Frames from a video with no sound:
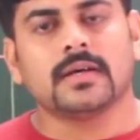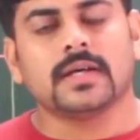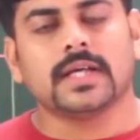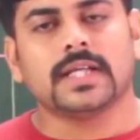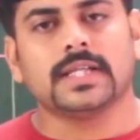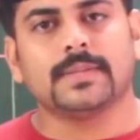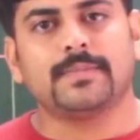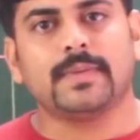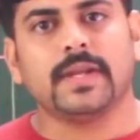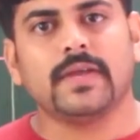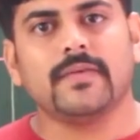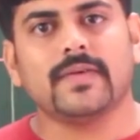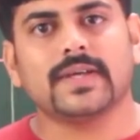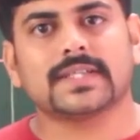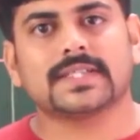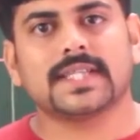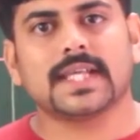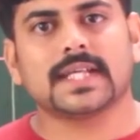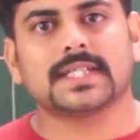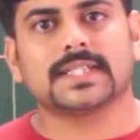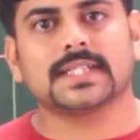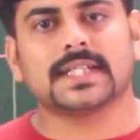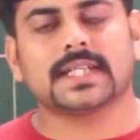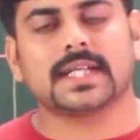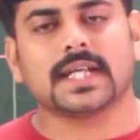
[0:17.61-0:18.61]
In the previous
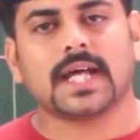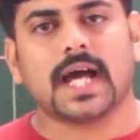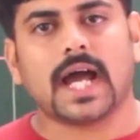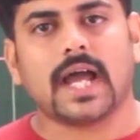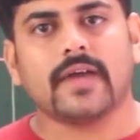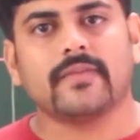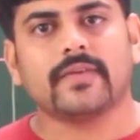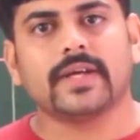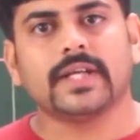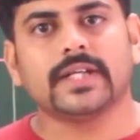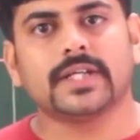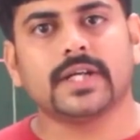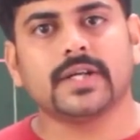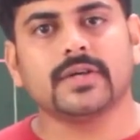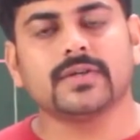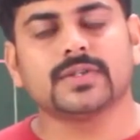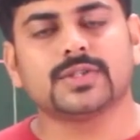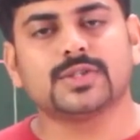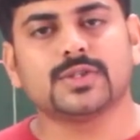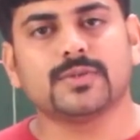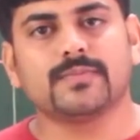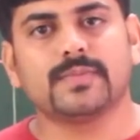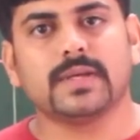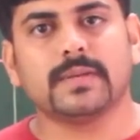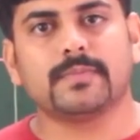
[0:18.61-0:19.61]
lecture, I
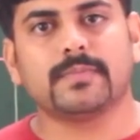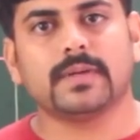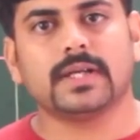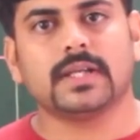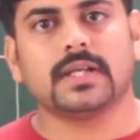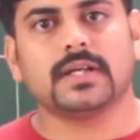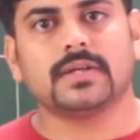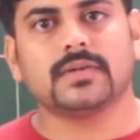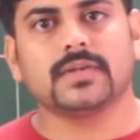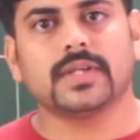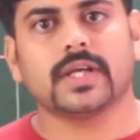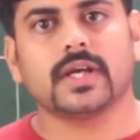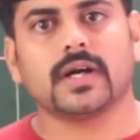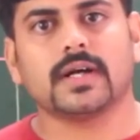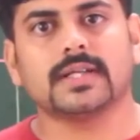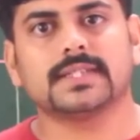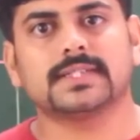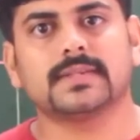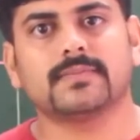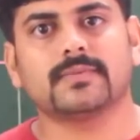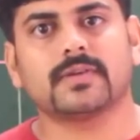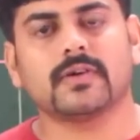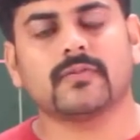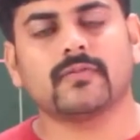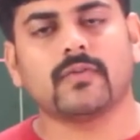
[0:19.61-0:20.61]
introduced you people to the
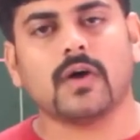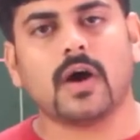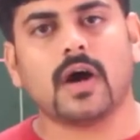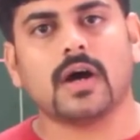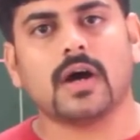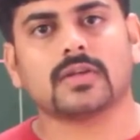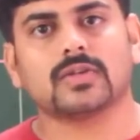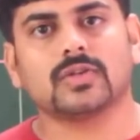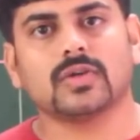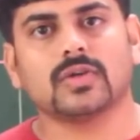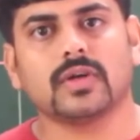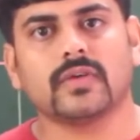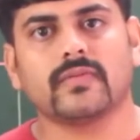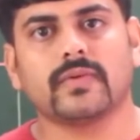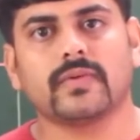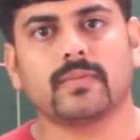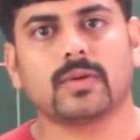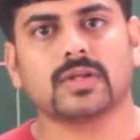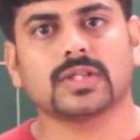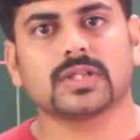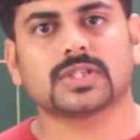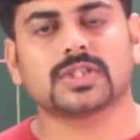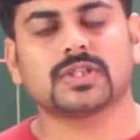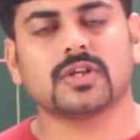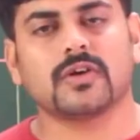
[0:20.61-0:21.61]
concept of orthographic
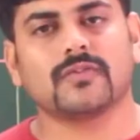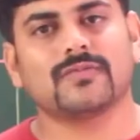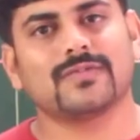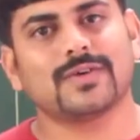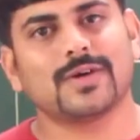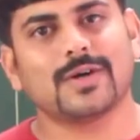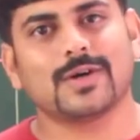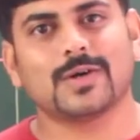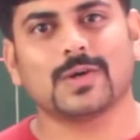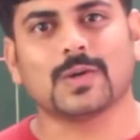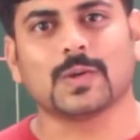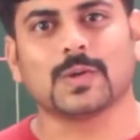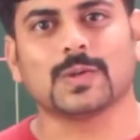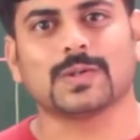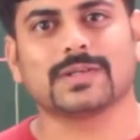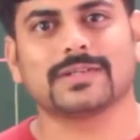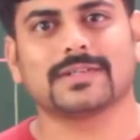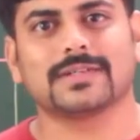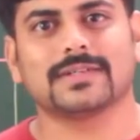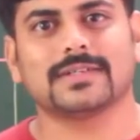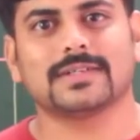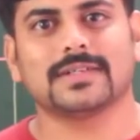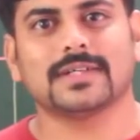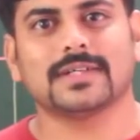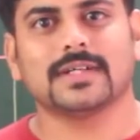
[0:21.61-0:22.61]
projection of cone.
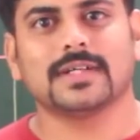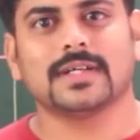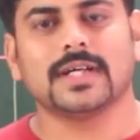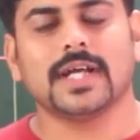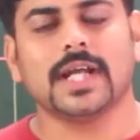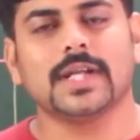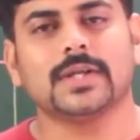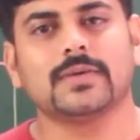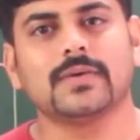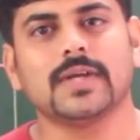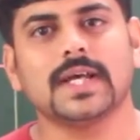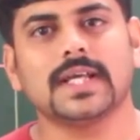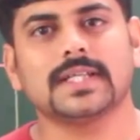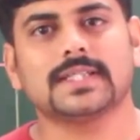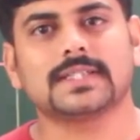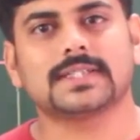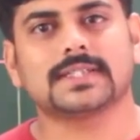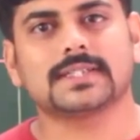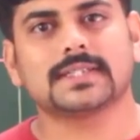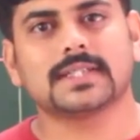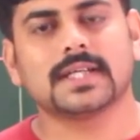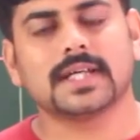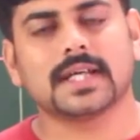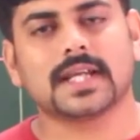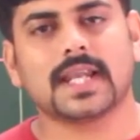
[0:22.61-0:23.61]
In
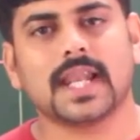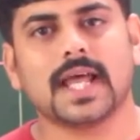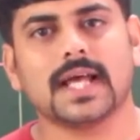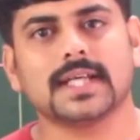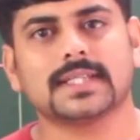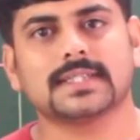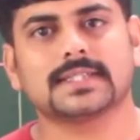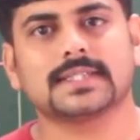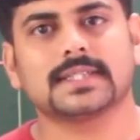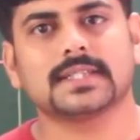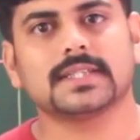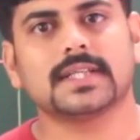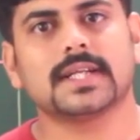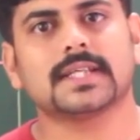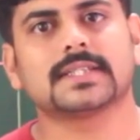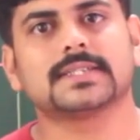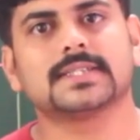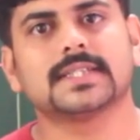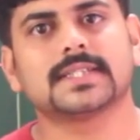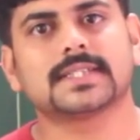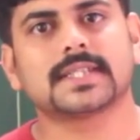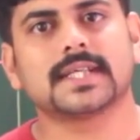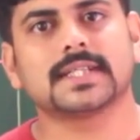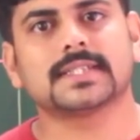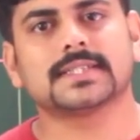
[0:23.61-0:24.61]
today's class, let us
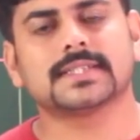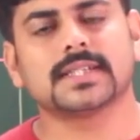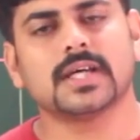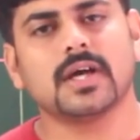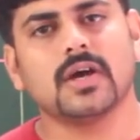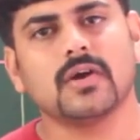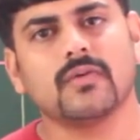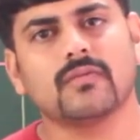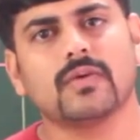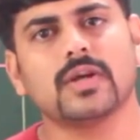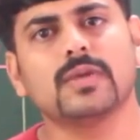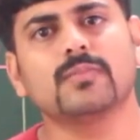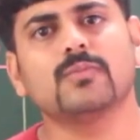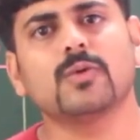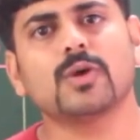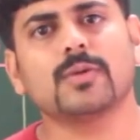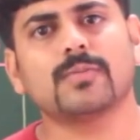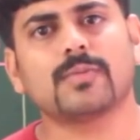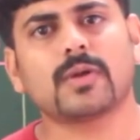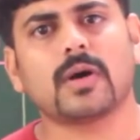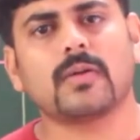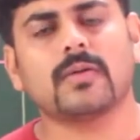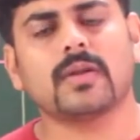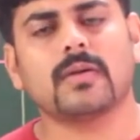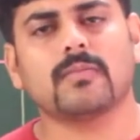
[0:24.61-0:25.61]
discuss one more
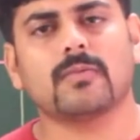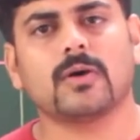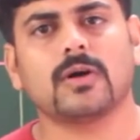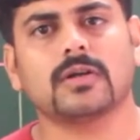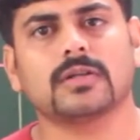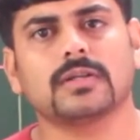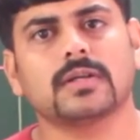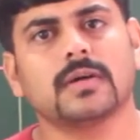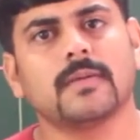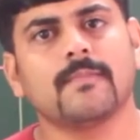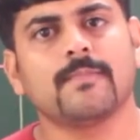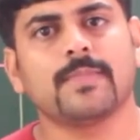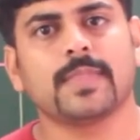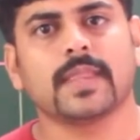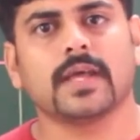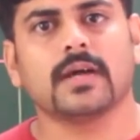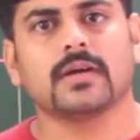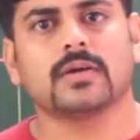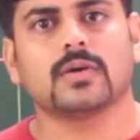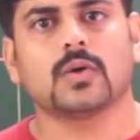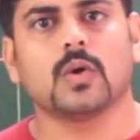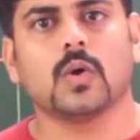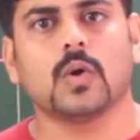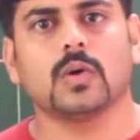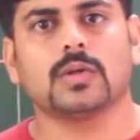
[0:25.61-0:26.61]
problem on
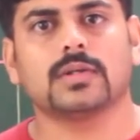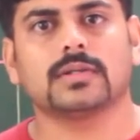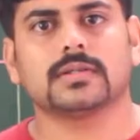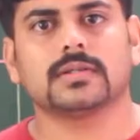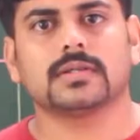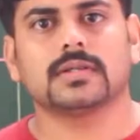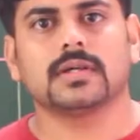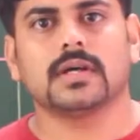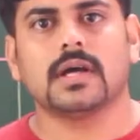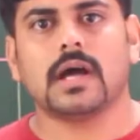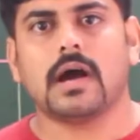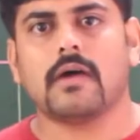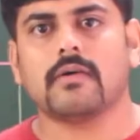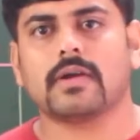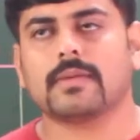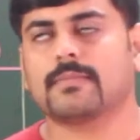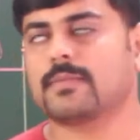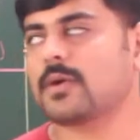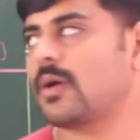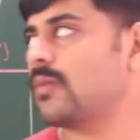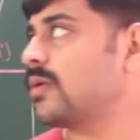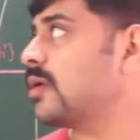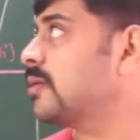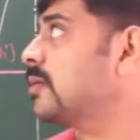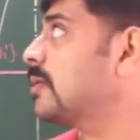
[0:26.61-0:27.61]
cone. Our
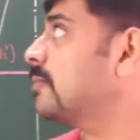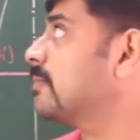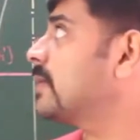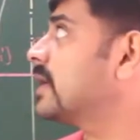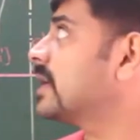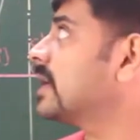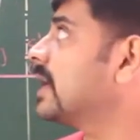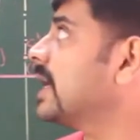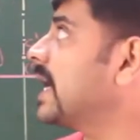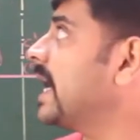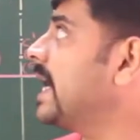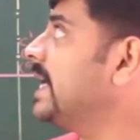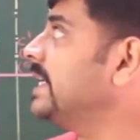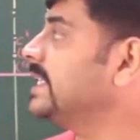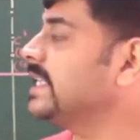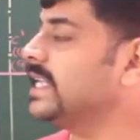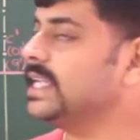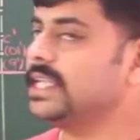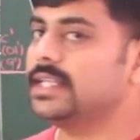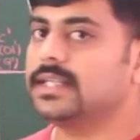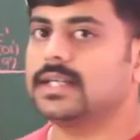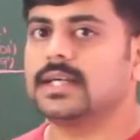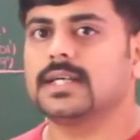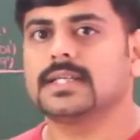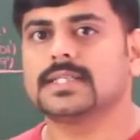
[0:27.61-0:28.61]
problem number
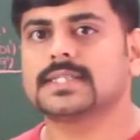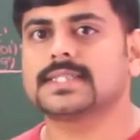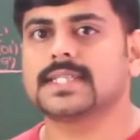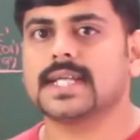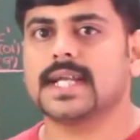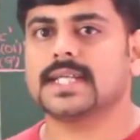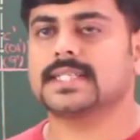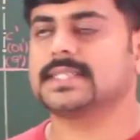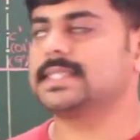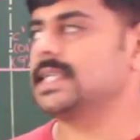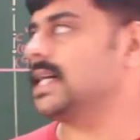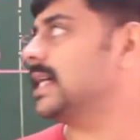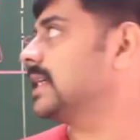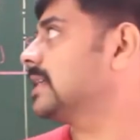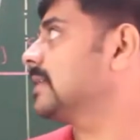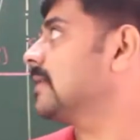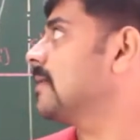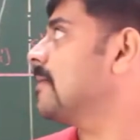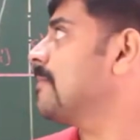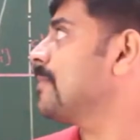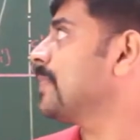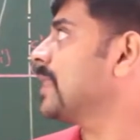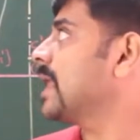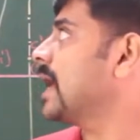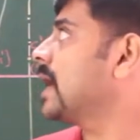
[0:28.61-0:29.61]
18 states
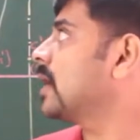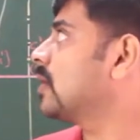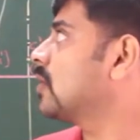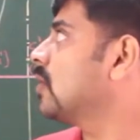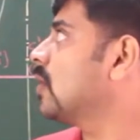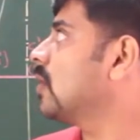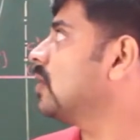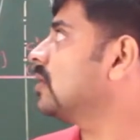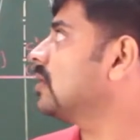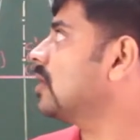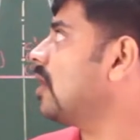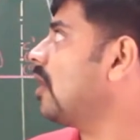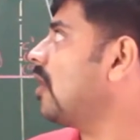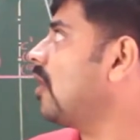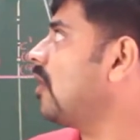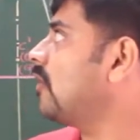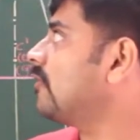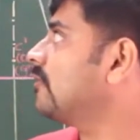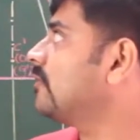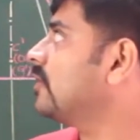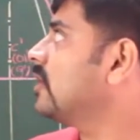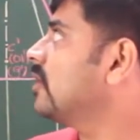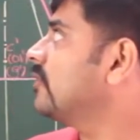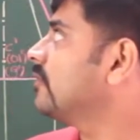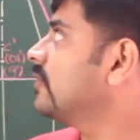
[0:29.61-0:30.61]
that a cone
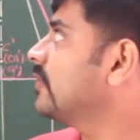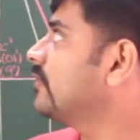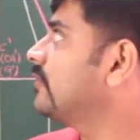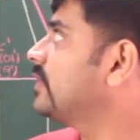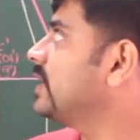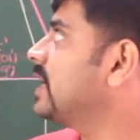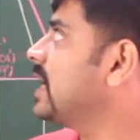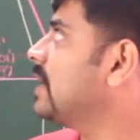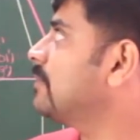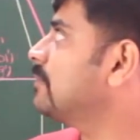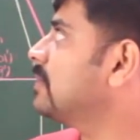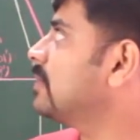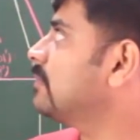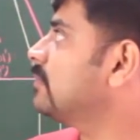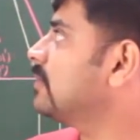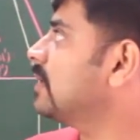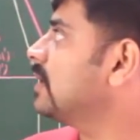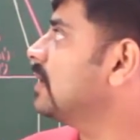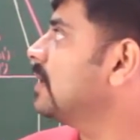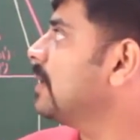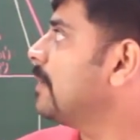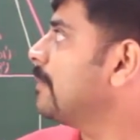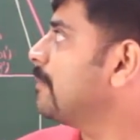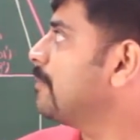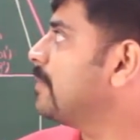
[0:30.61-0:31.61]
of 50
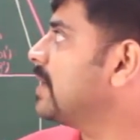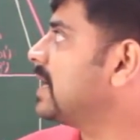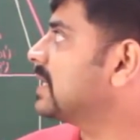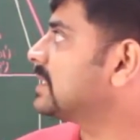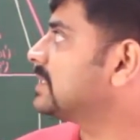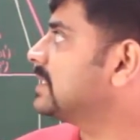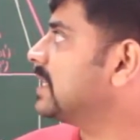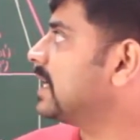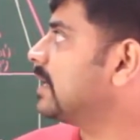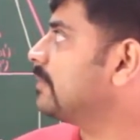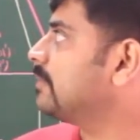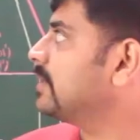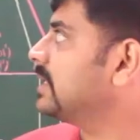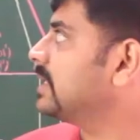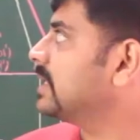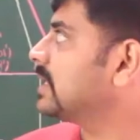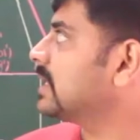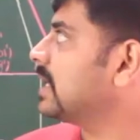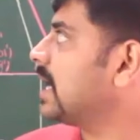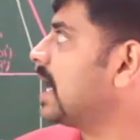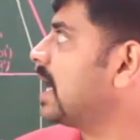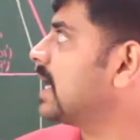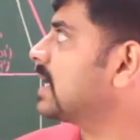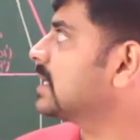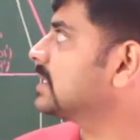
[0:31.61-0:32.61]
mm base diameter
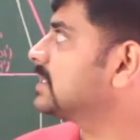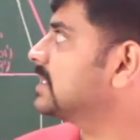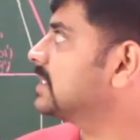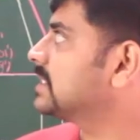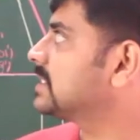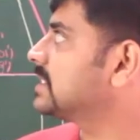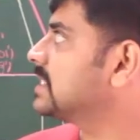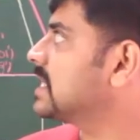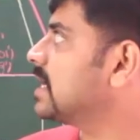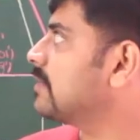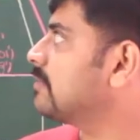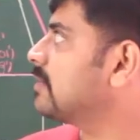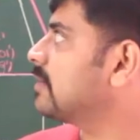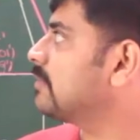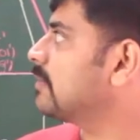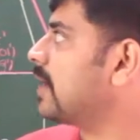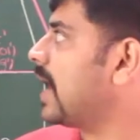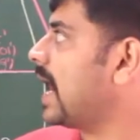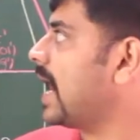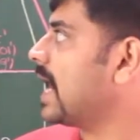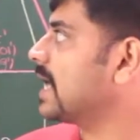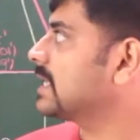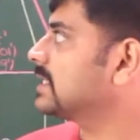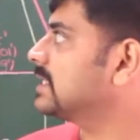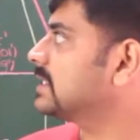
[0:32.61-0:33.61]
and 60
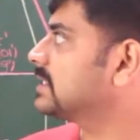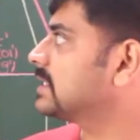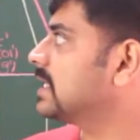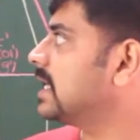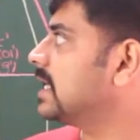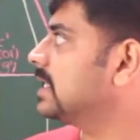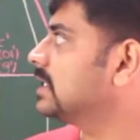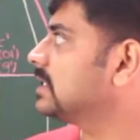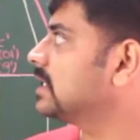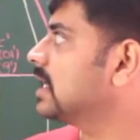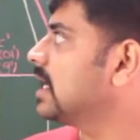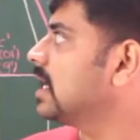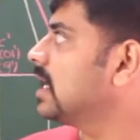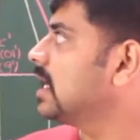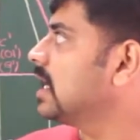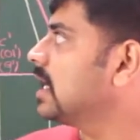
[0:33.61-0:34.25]
mm axis length